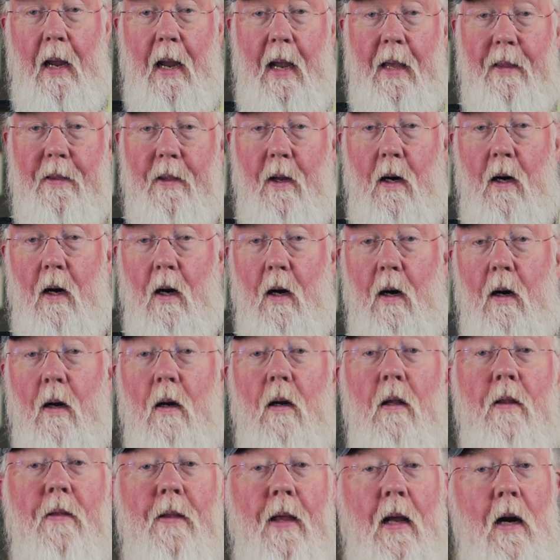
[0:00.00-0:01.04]
and then
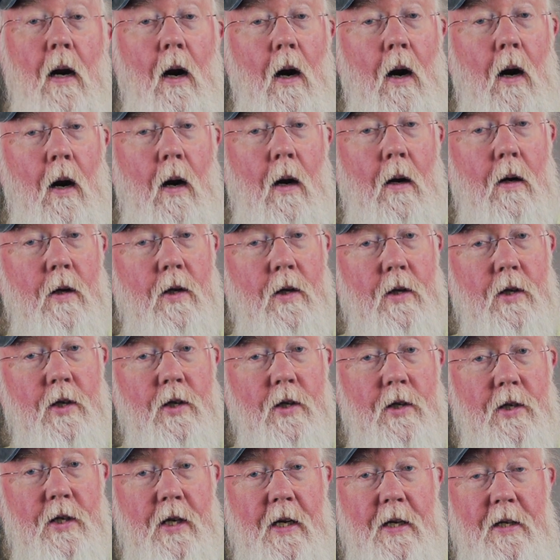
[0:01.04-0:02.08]
our
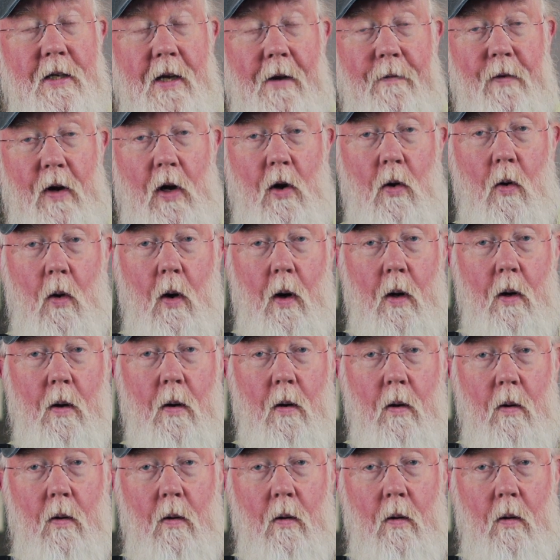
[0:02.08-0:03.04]
C7 chord.